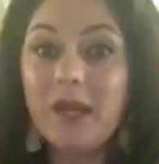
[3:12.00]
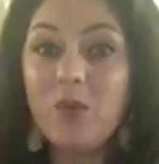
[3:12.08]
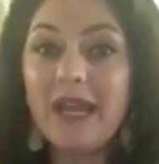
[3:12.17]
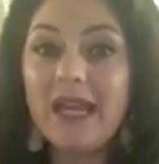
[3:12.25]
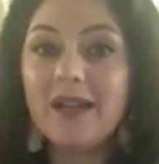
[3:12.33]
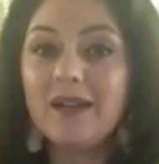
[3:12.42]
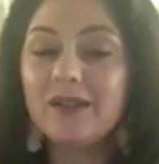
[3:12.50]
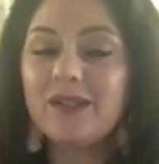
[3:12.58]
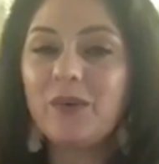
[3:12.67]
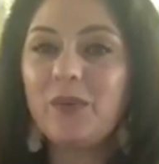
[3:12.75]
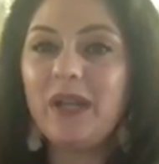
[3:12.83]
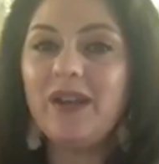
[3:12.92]
week. So
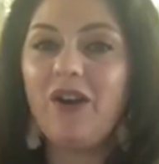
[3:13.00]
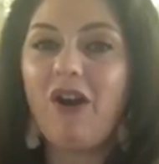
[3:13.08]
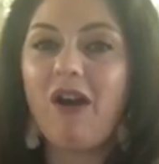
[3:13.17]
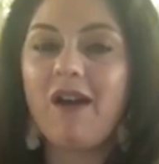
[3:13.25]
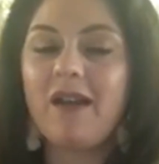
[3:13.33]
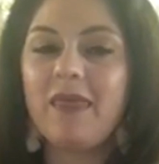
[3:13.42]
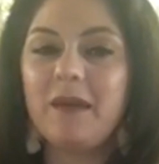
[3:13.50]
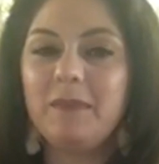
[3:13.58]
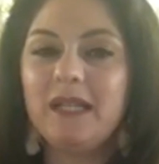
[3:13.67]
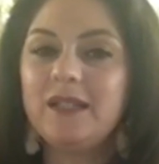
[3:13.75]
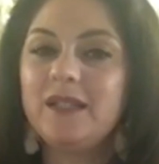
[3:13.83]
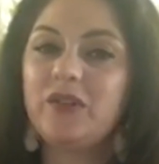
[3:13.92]
we are in the
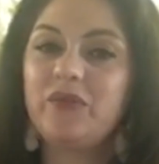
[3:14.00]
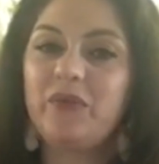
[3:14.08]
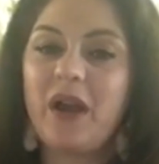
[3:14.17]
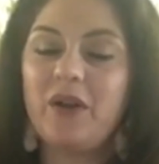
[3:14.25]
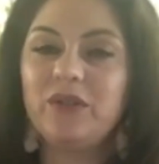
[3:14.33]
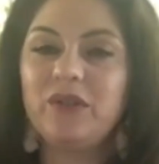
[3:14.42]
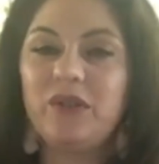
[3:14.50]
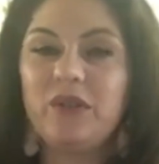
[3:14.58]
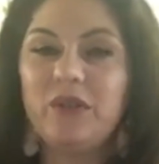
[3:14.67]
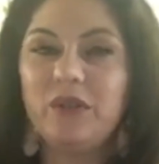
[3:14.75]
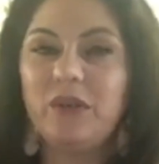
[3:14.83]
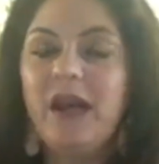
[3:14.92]
midst of round
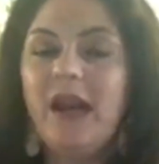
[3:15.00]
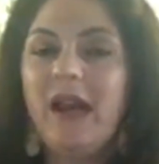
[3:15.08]
two,